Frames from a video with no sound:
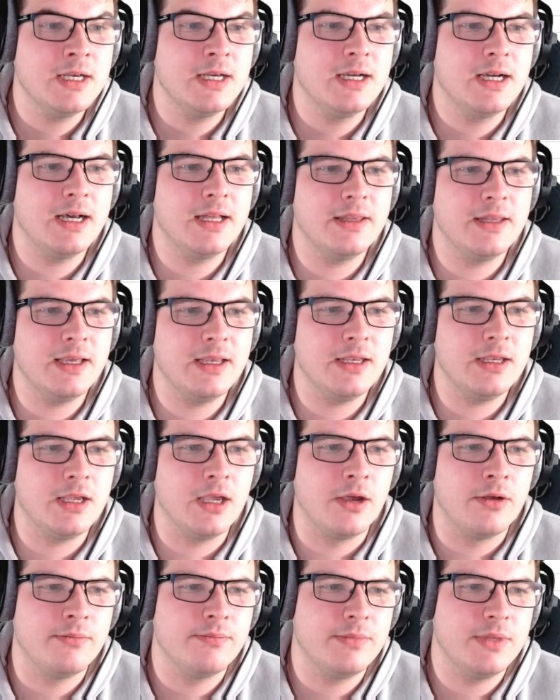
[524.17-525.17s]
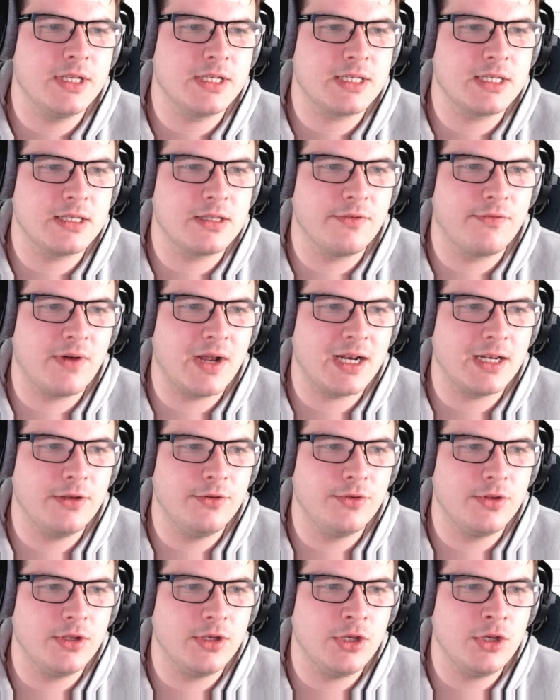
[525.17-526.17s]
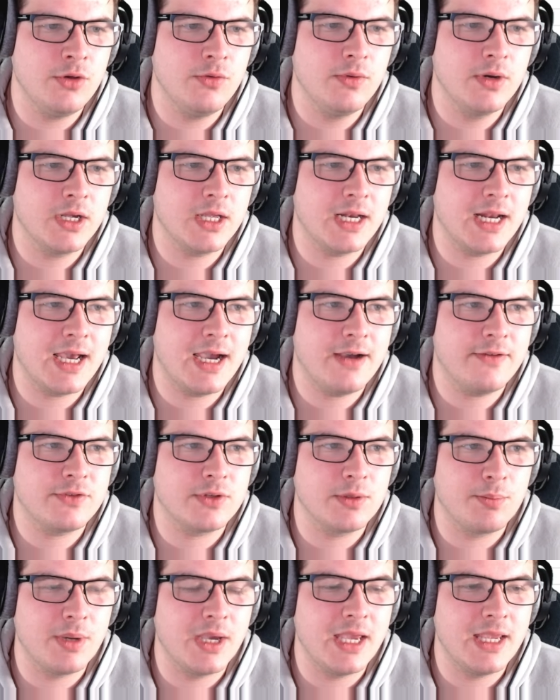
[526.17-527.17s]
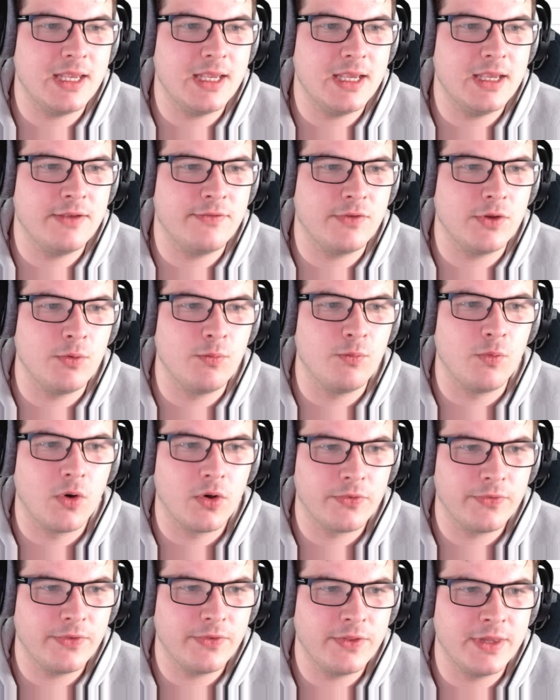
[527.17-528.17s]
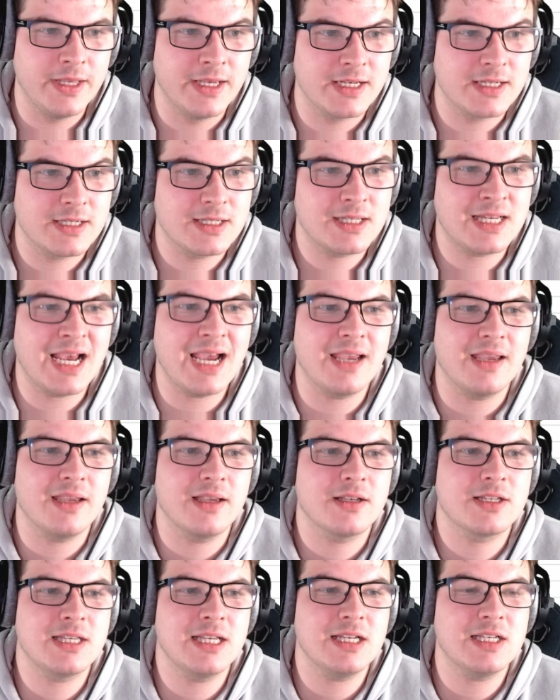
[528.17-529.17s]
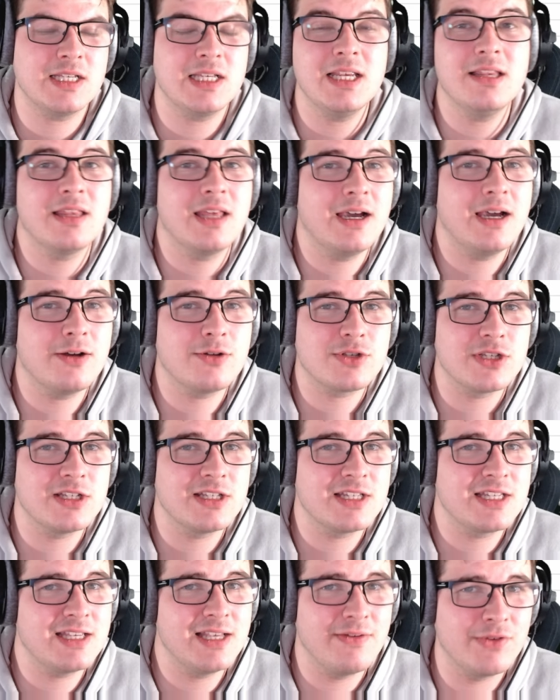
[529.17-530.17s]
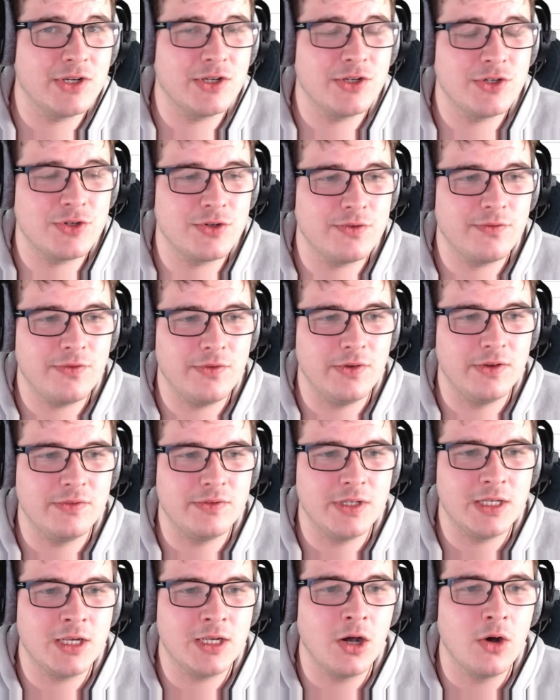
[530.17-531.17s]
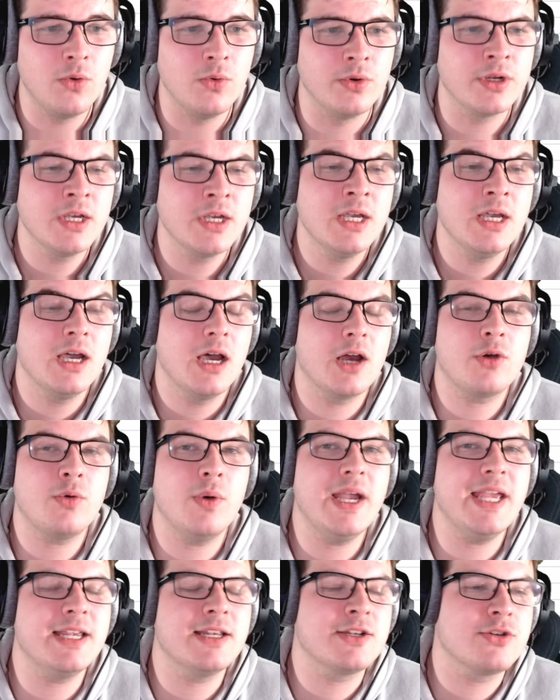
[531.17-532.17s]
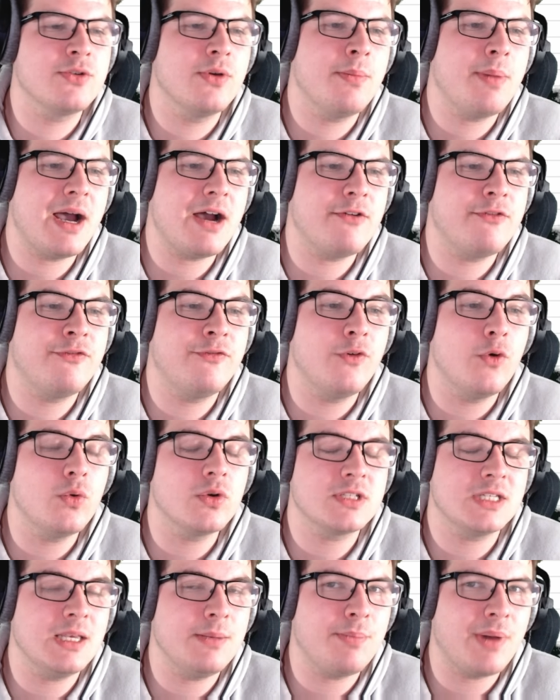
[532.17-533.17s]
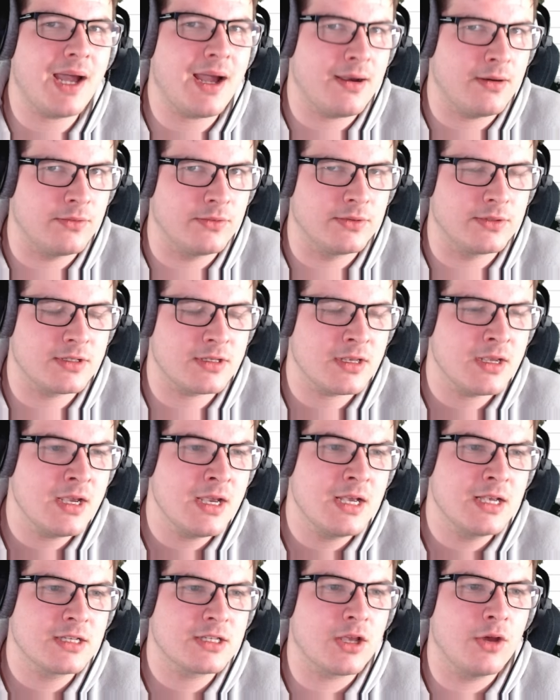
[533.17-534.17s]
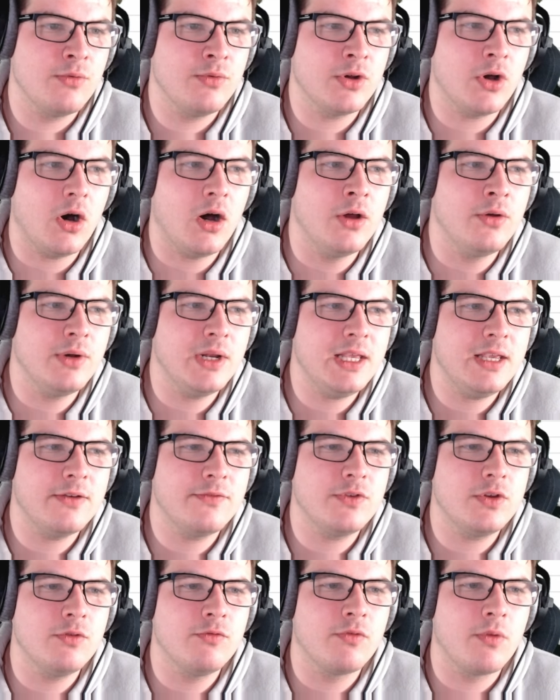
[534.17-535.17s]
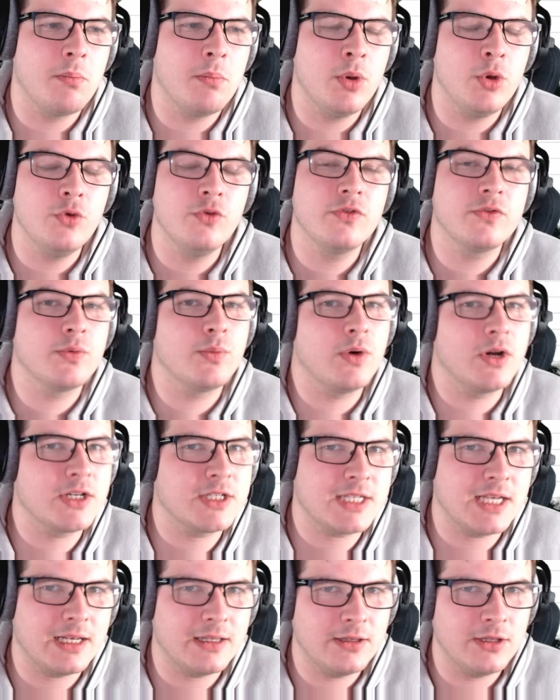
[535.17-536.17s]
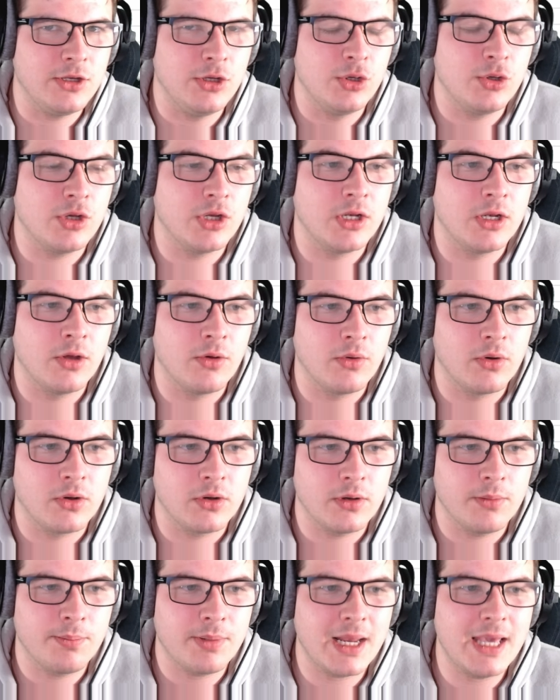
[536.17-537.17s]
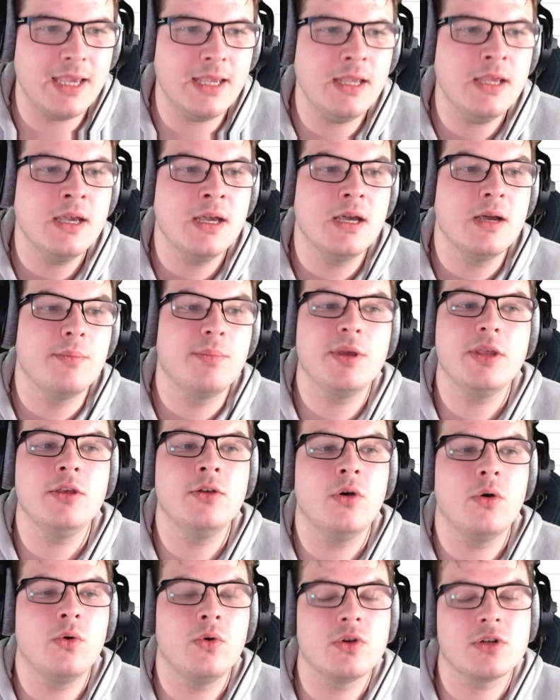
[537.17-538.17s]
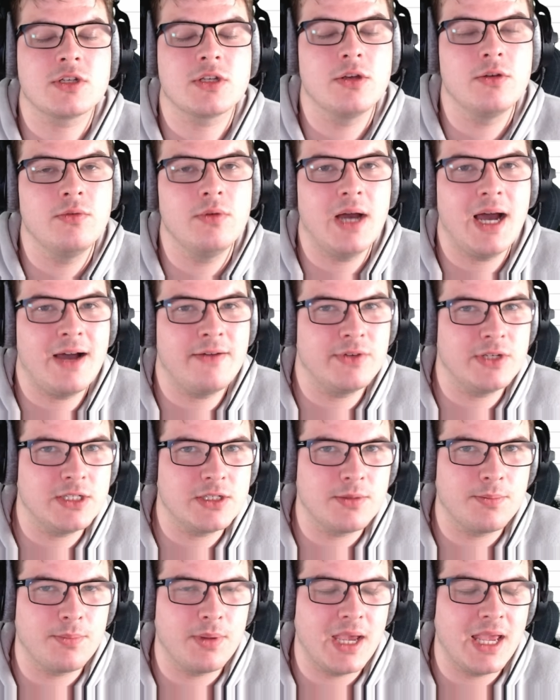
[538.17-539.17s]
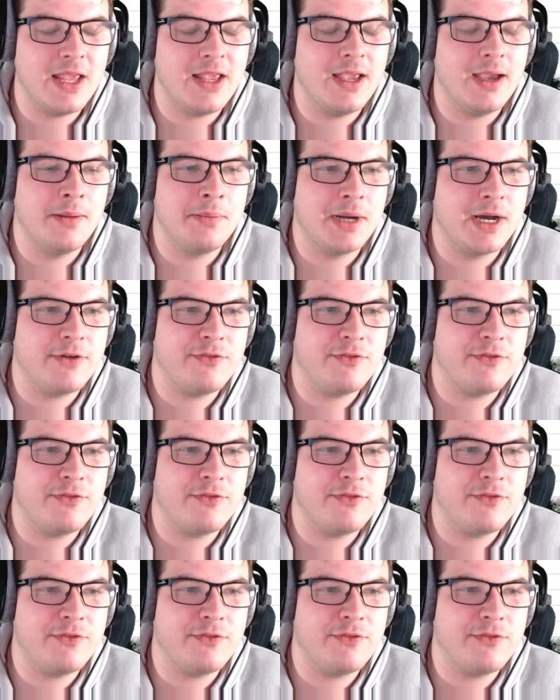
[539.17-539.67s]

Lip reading: and there you go. This is the value that you are going to have to pay if you want this tank. 16,750 gold, equating to about £40. So not only have you removed one tank that you can no longer play, but you're also having to pay about